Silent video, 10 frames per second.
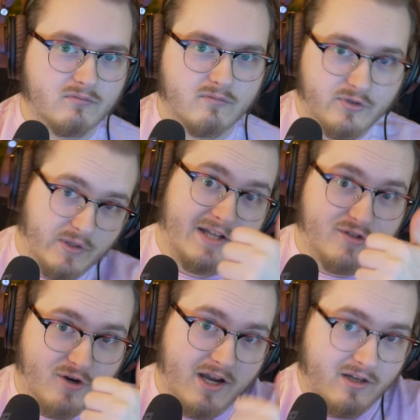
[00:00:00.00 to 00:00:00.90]
So that's
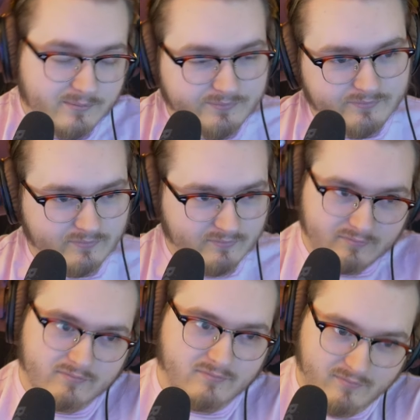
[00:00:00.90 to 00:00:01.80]
great.
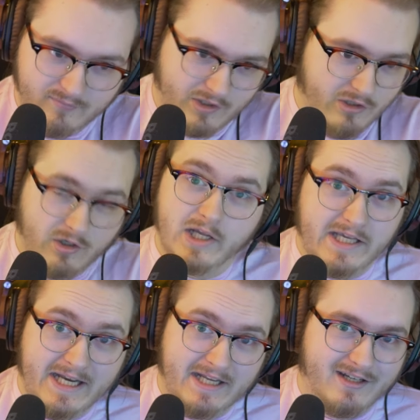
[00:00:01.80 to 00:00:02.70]

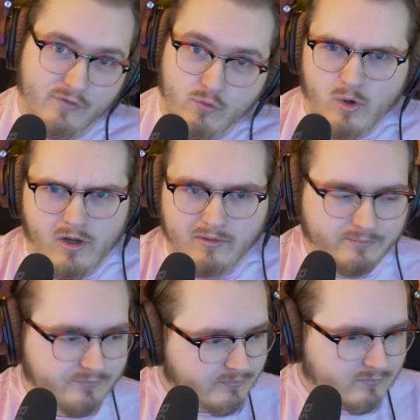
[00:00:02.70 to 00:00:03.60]
Get it if you want.
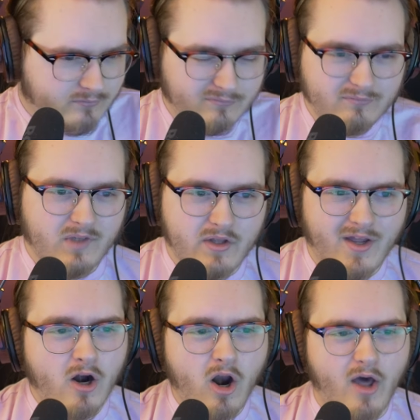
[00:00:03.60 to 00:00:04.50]

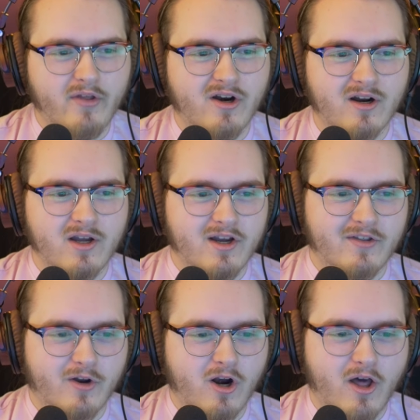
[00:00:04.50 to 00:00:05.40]
There are other
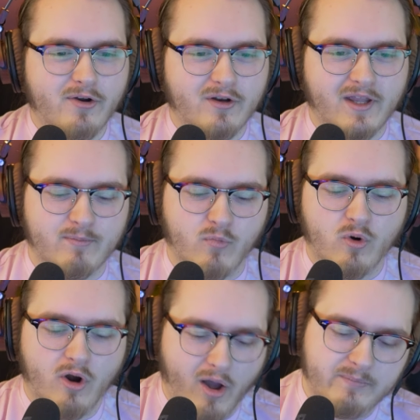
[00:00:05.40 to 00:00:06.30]
there are other like
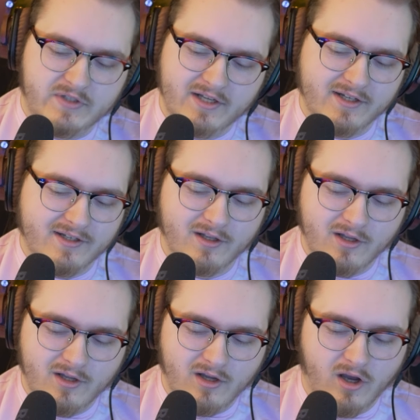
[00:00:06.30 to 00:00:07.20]
more updated
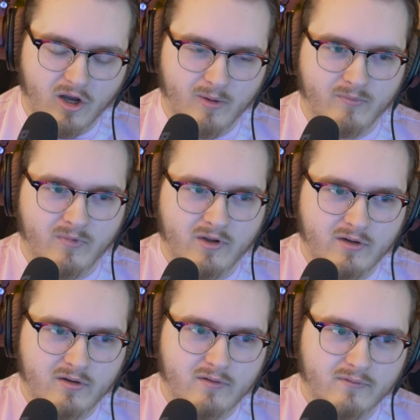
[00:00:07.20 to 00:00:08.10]
um,
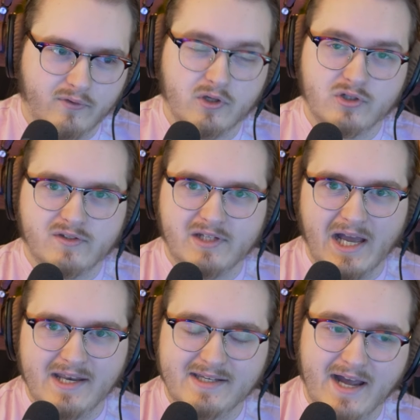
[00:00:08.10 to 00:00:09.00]
versions to
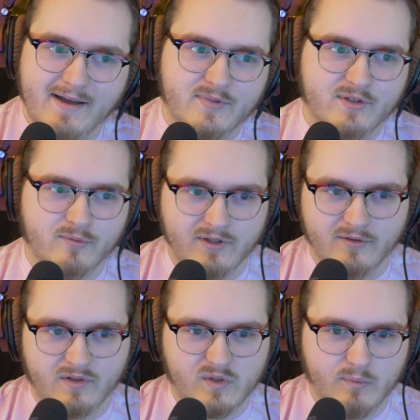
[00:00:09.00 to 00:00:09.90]
add tabs to
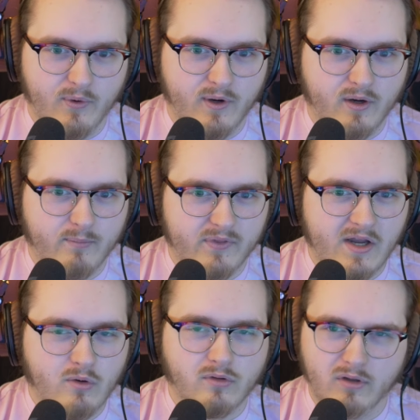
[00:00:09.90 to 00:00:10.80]
Windows Explorer, but they
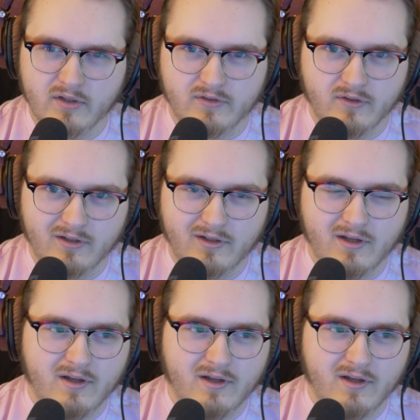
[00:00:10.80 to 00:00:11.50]
don't look as good.